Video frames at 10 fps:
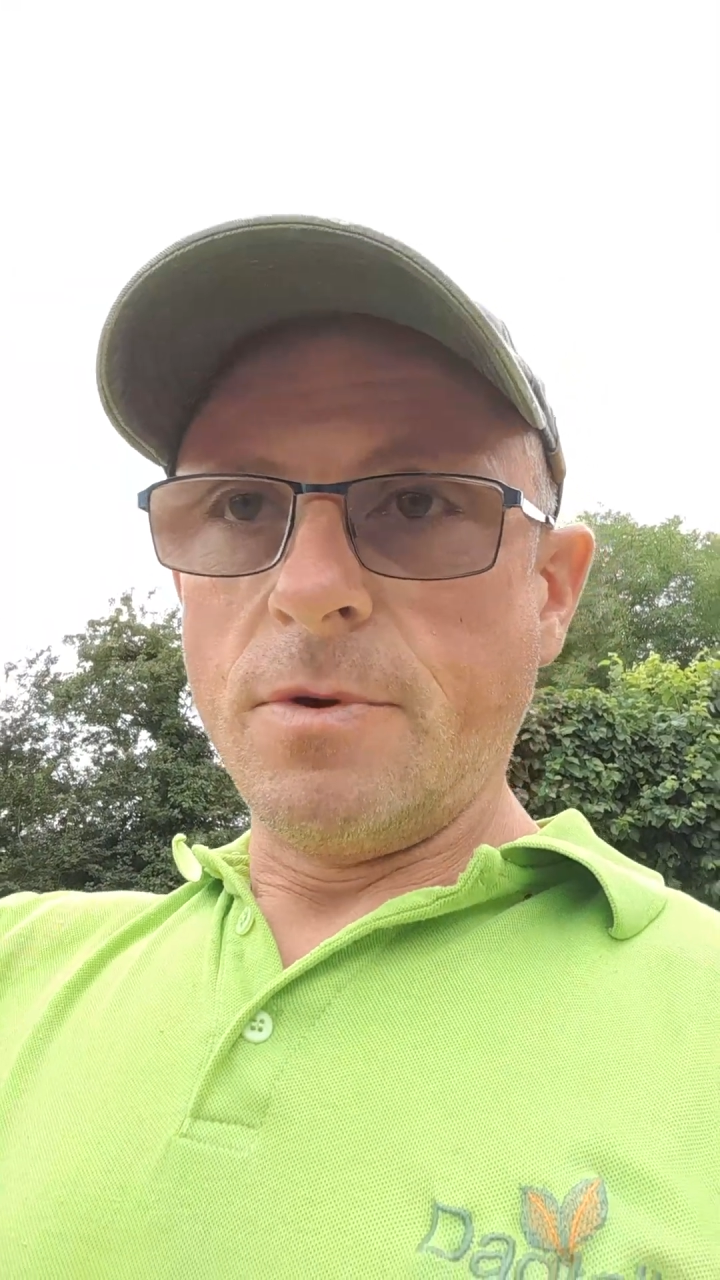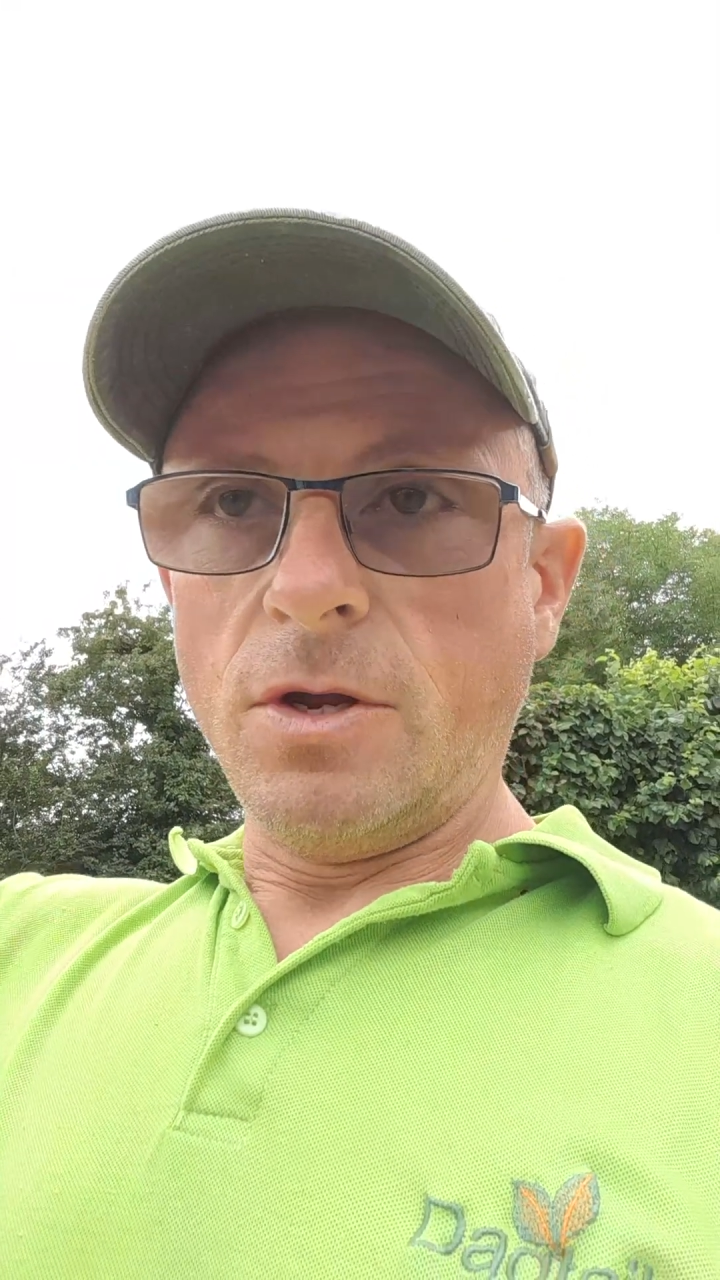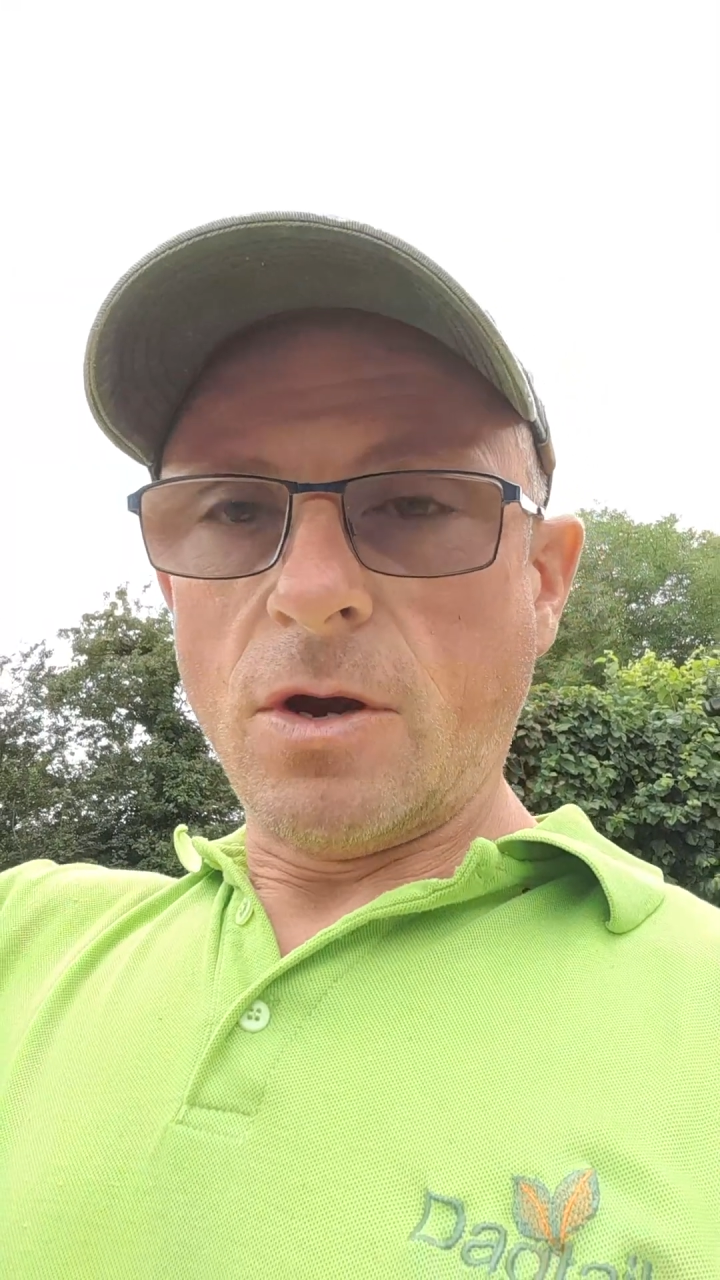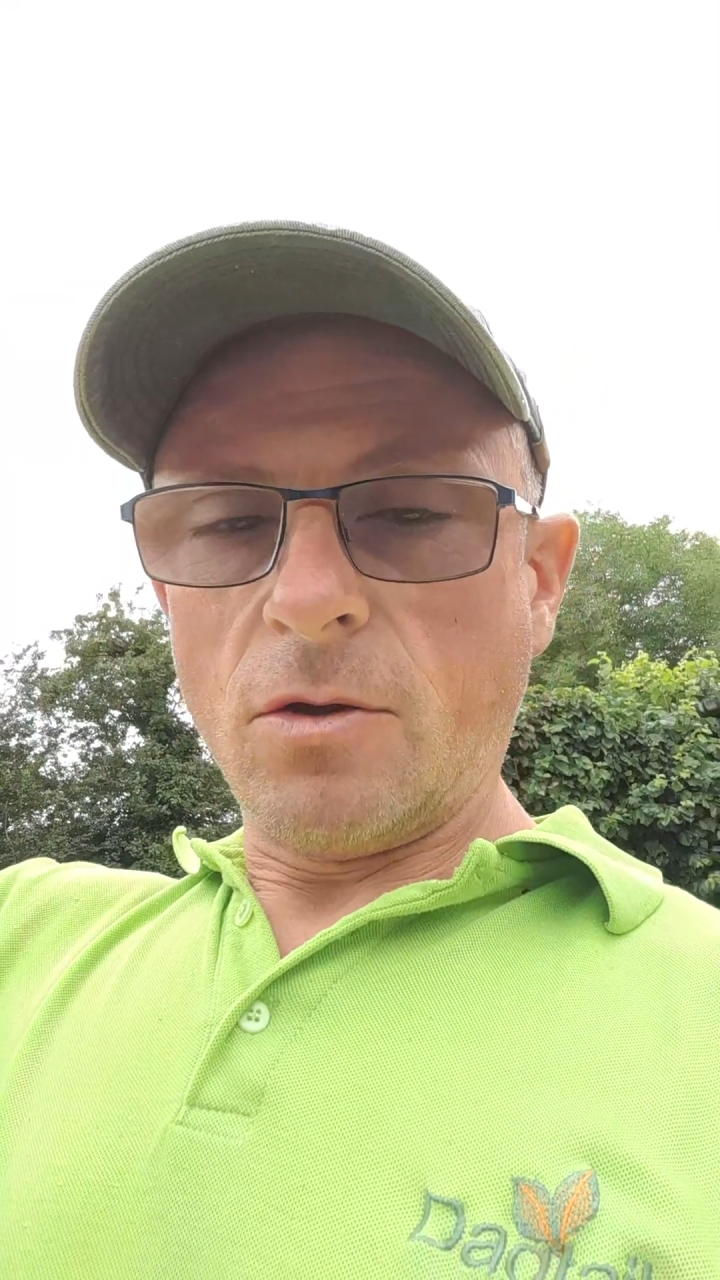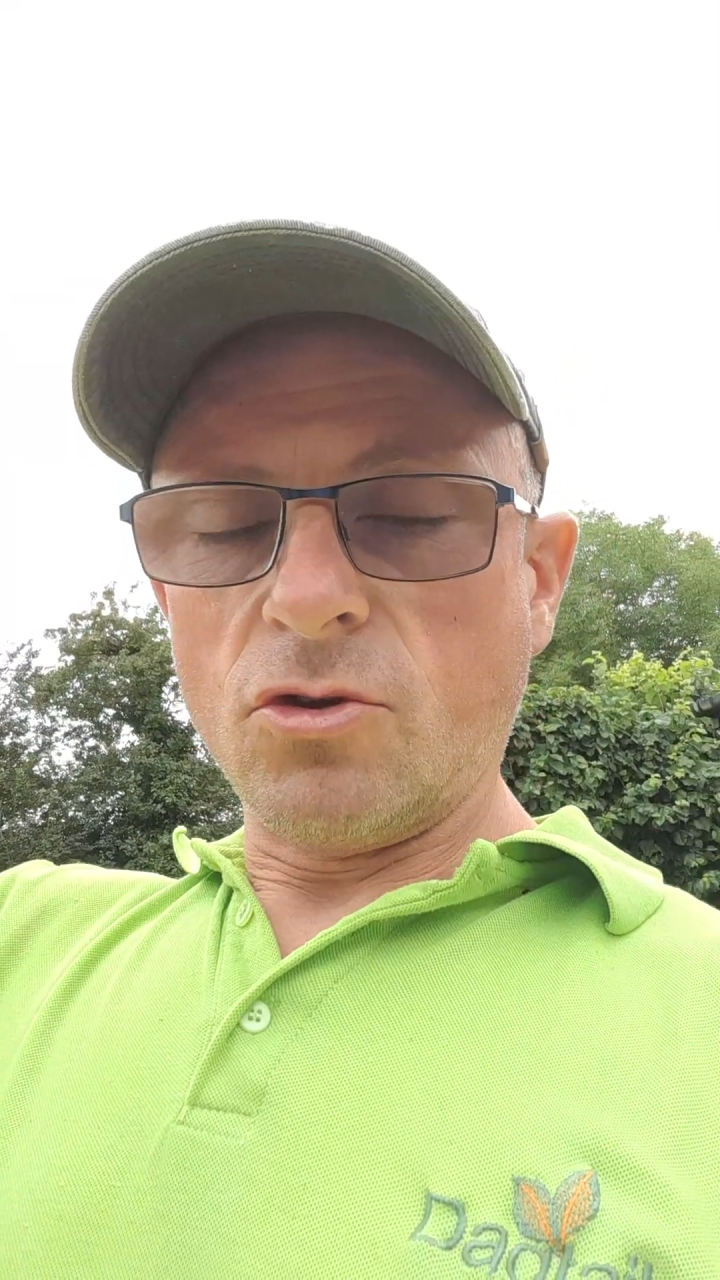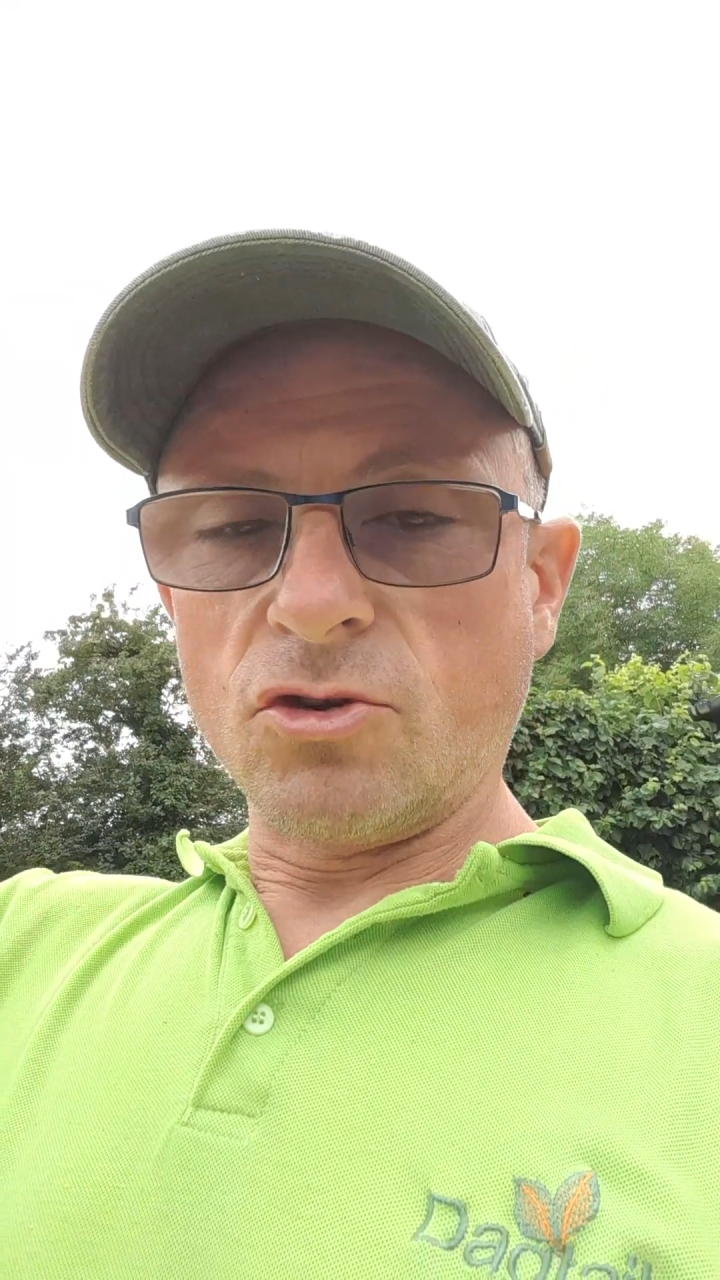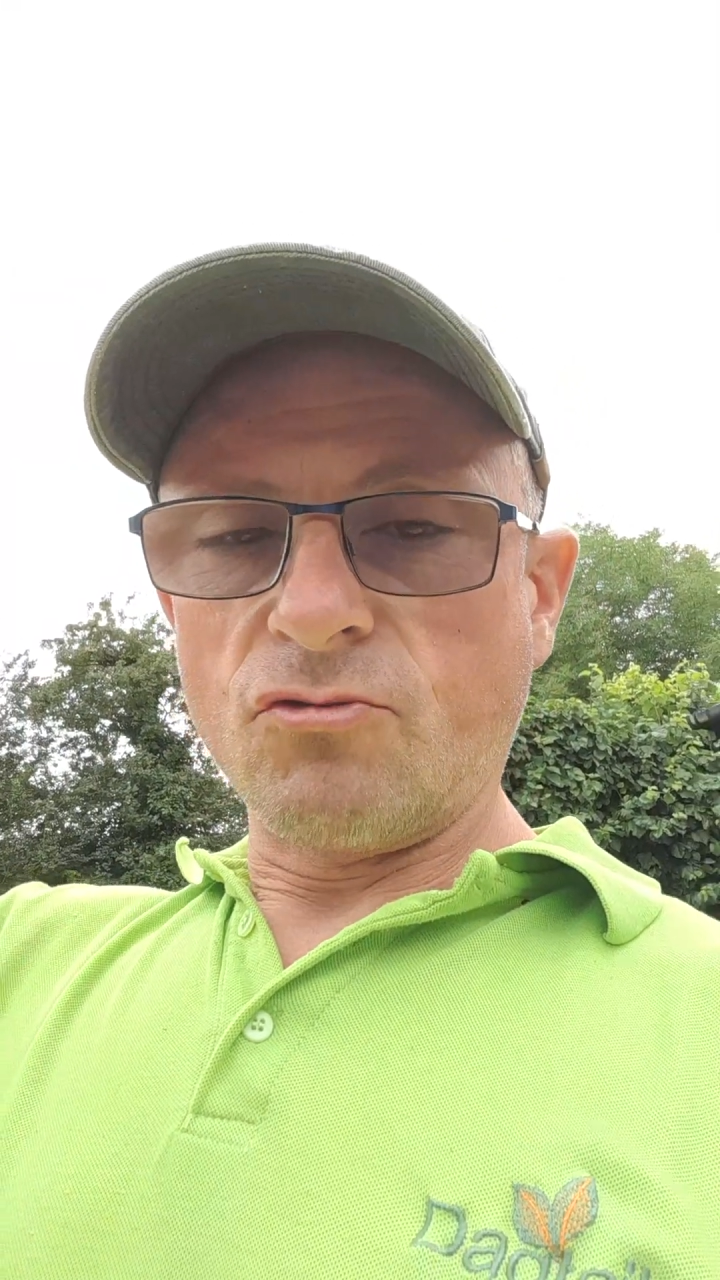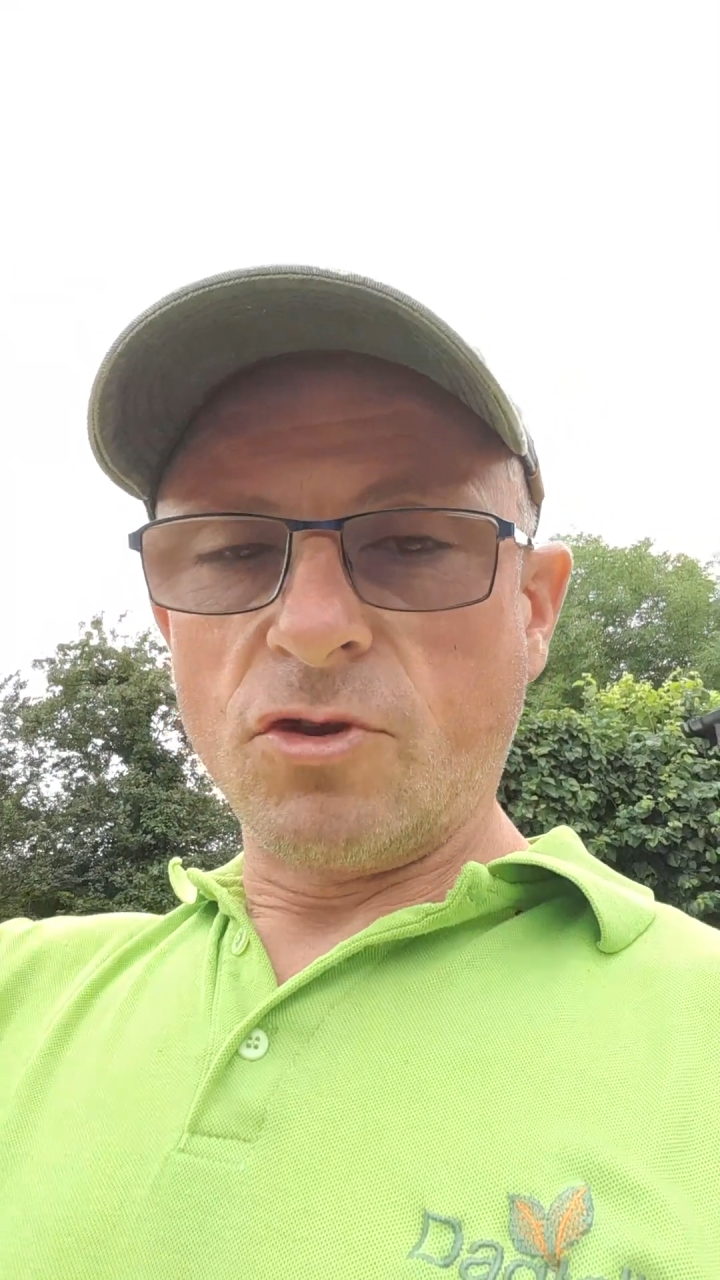you know, just